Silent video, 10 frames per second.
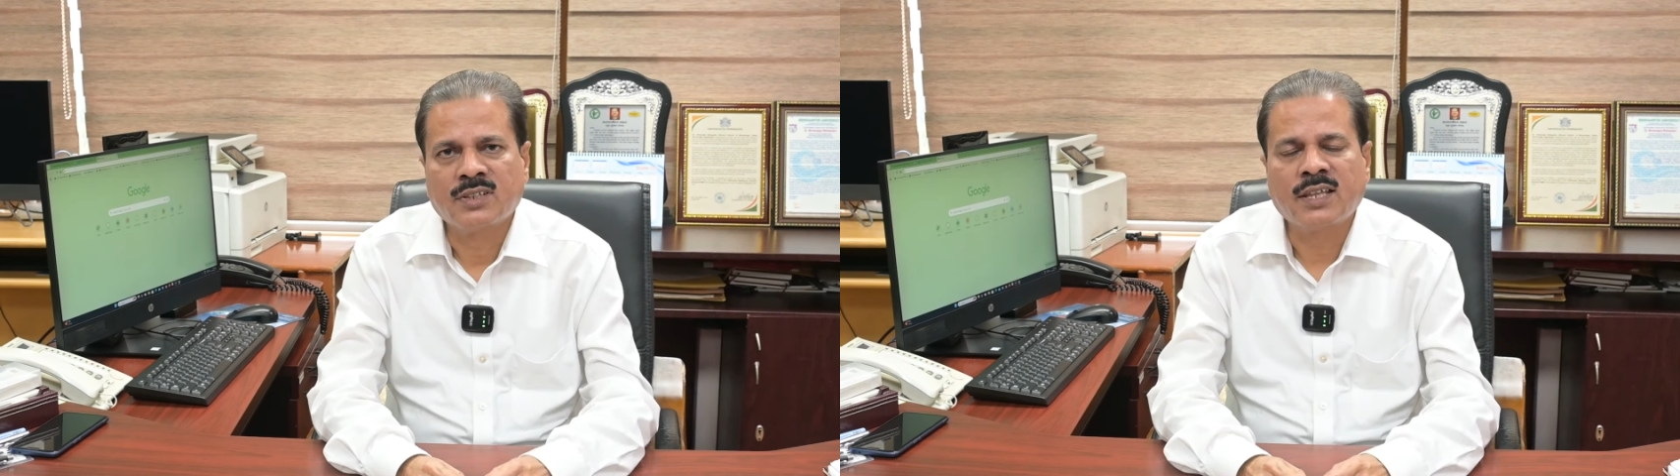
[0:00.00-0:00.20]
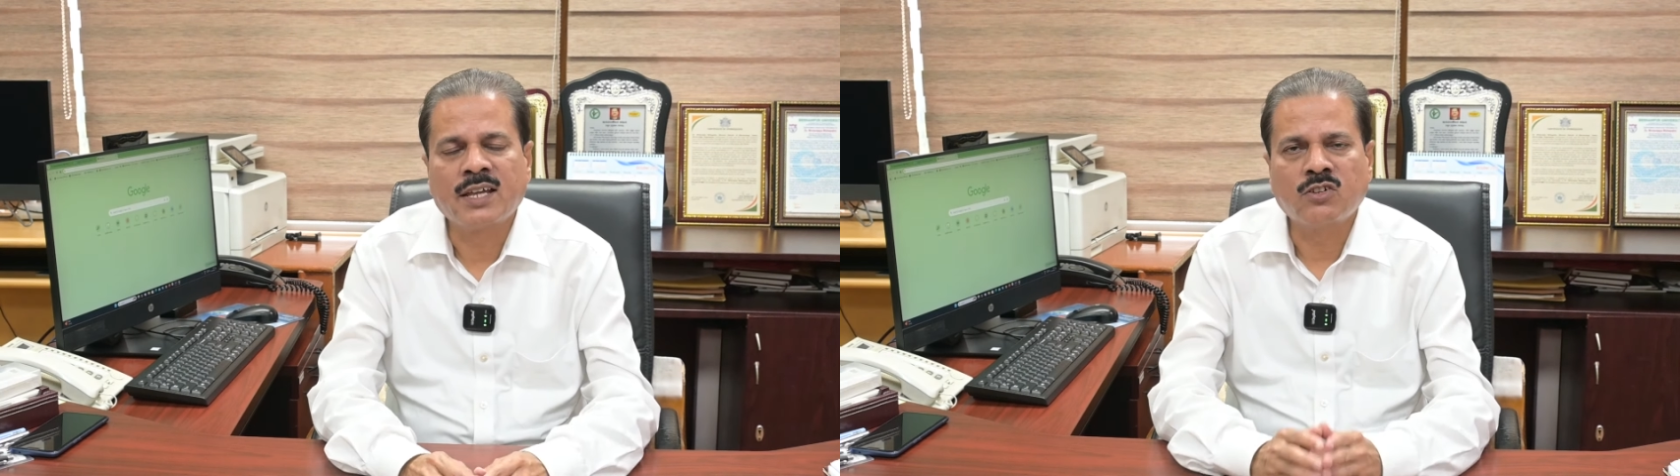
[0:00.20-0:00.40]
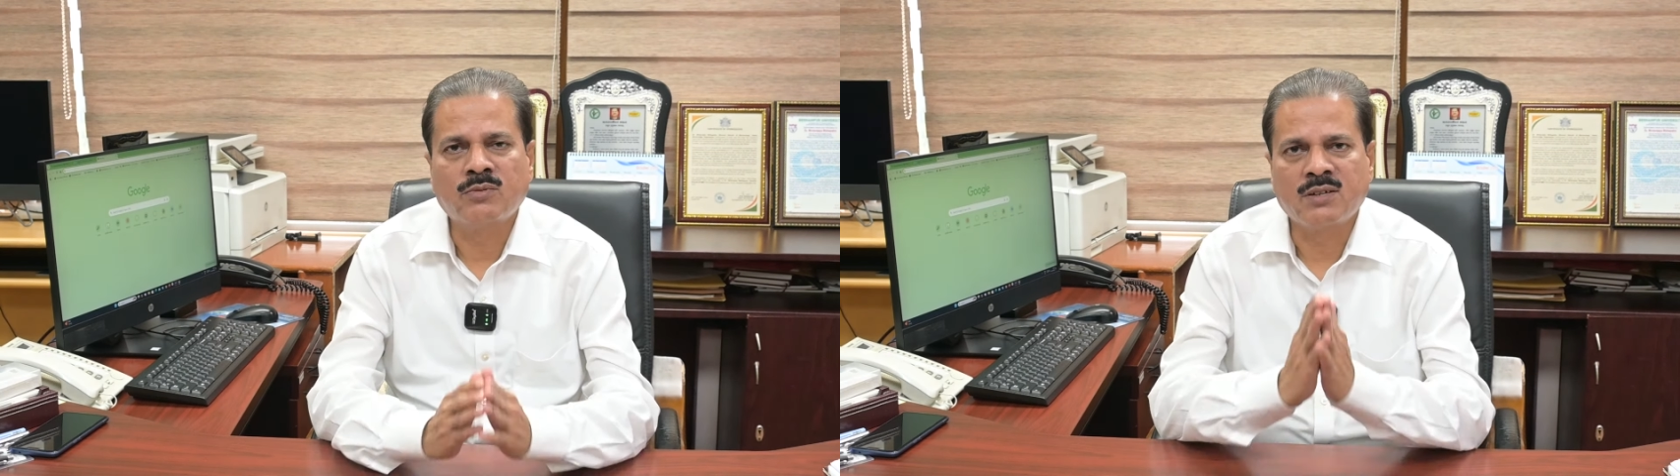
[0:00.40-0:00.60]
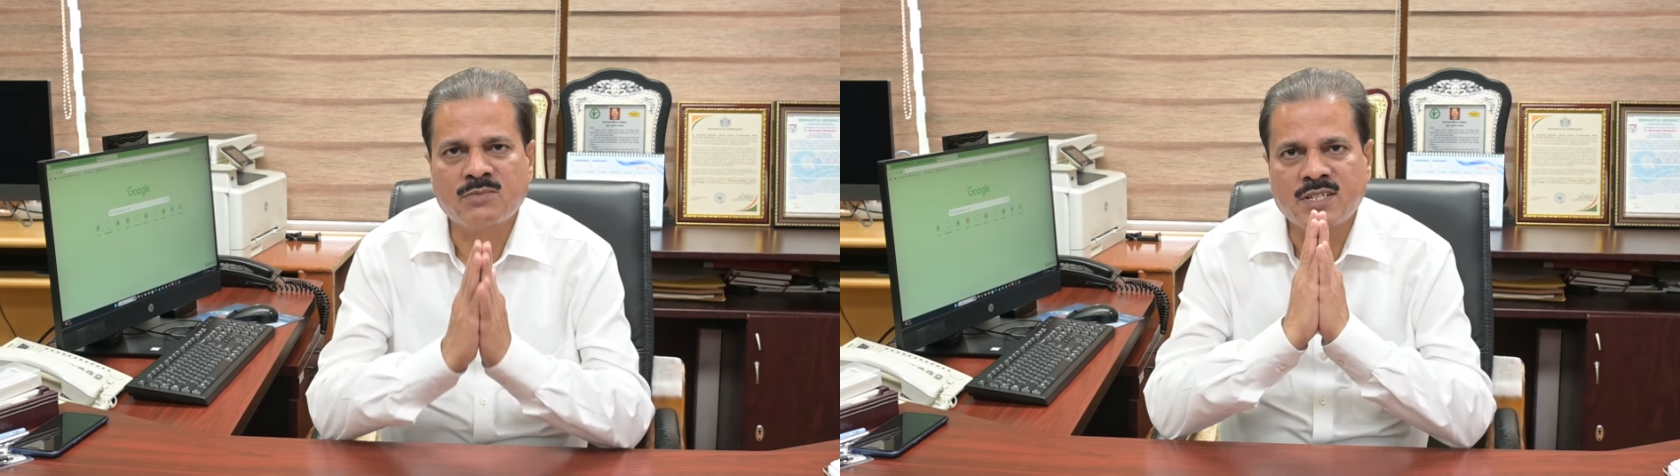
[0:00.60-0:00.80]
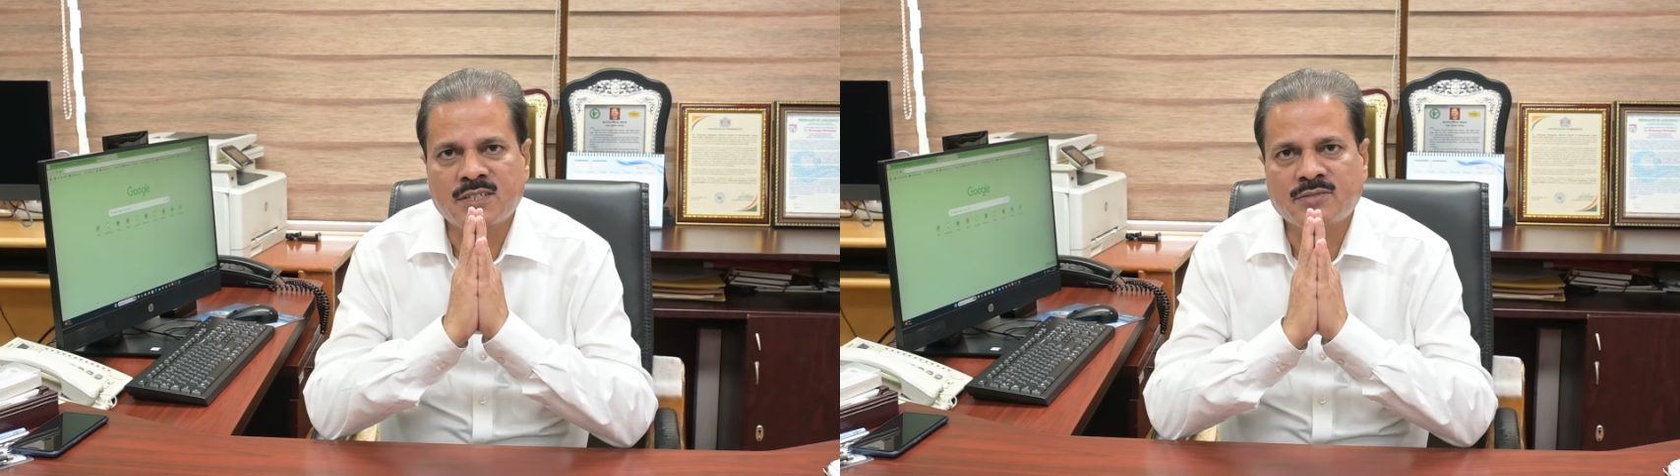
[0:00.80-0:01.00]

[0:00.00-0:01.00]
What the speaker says: Thank you very much.